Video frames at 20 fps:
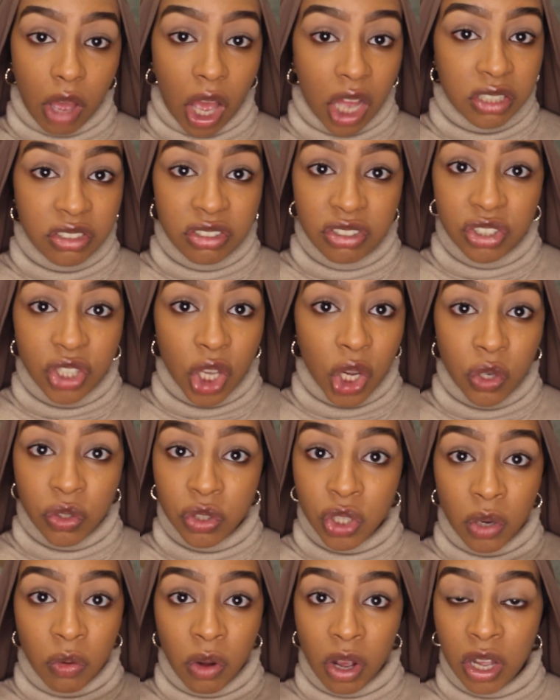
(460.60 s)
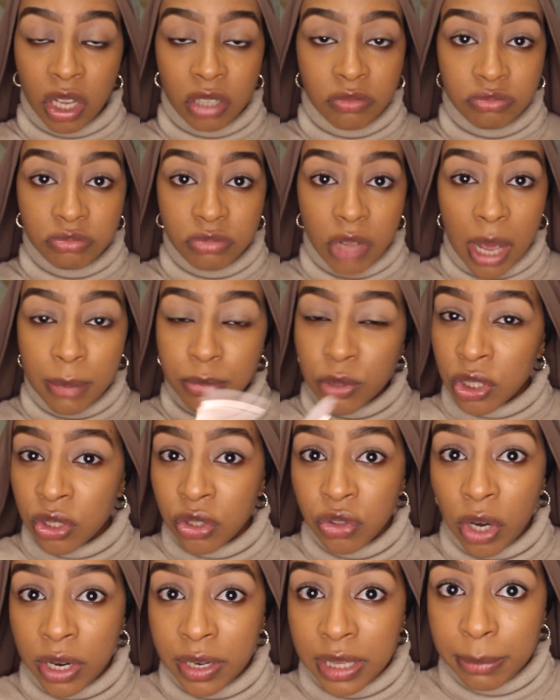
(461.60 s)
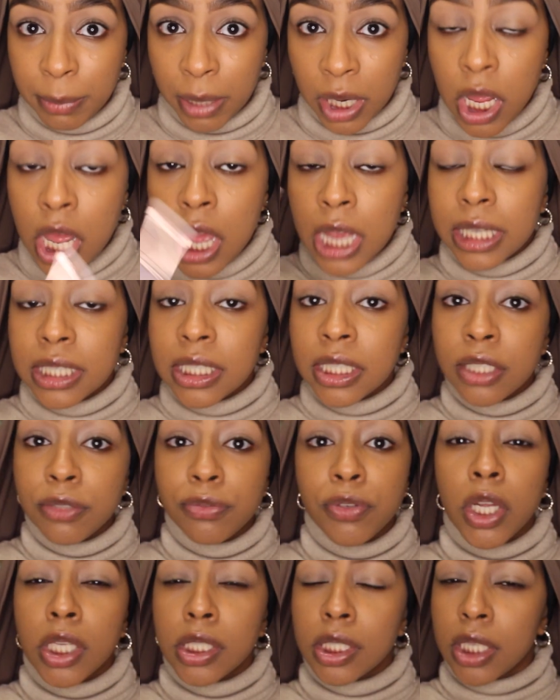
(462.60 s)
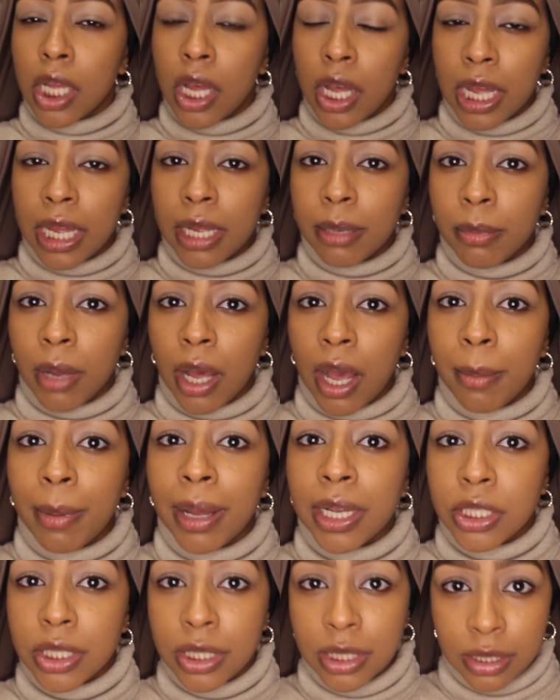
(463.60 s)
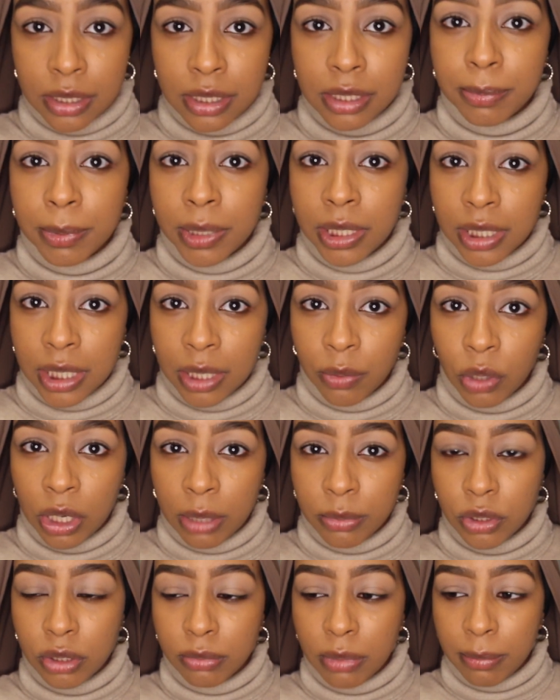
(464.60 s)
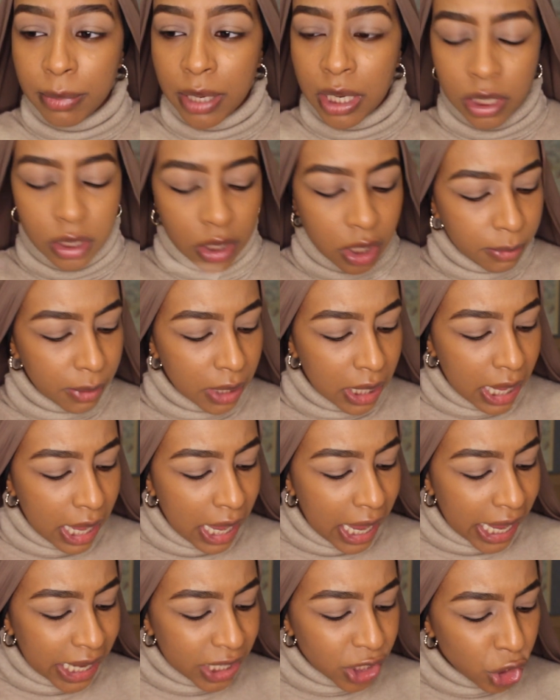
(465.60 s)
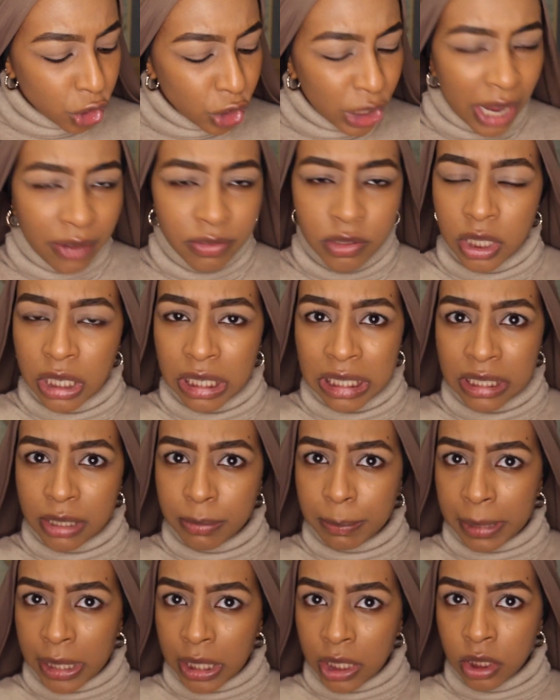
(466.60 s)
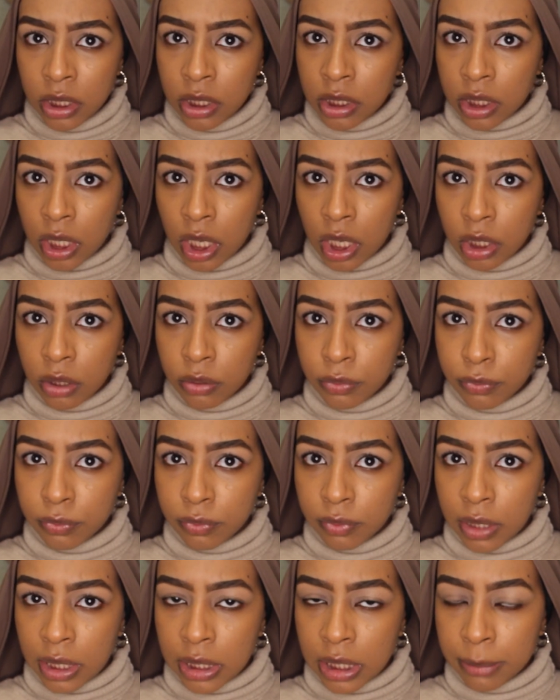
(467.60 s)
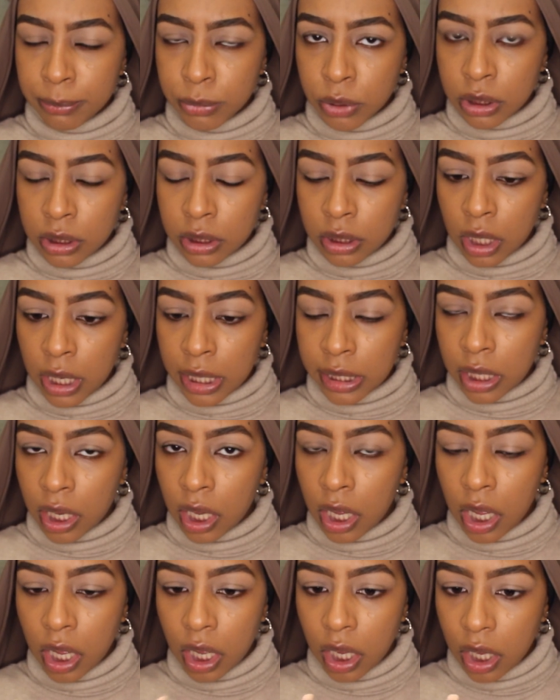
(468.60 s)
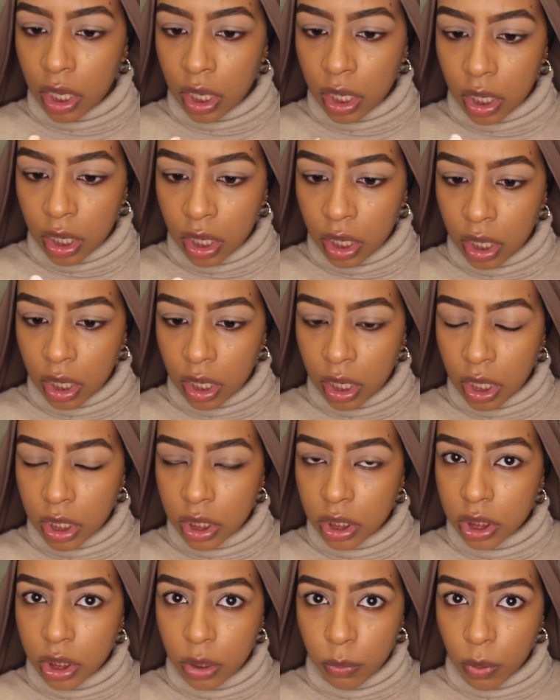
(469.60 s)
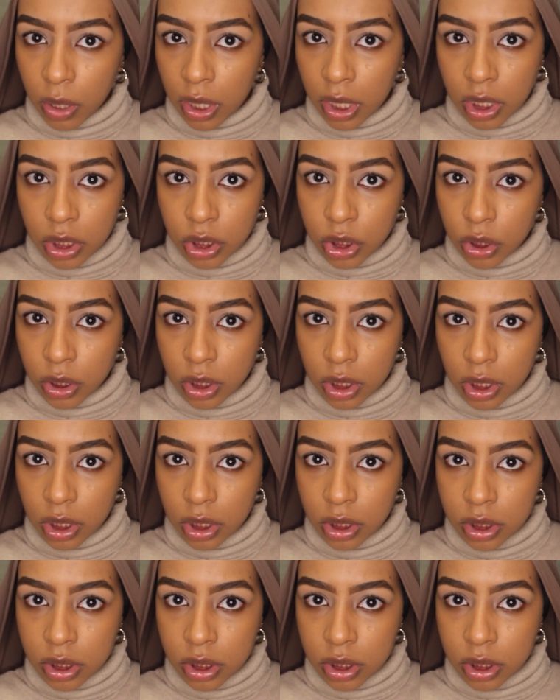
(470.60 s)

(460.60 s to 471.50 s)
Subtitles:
I don't know why. I'm just trying to think about it. Because it's the first time I'm actually speaking while I'm doing my makeup. And so you have to explain yourself. And I'm just like, I don't know why I do this.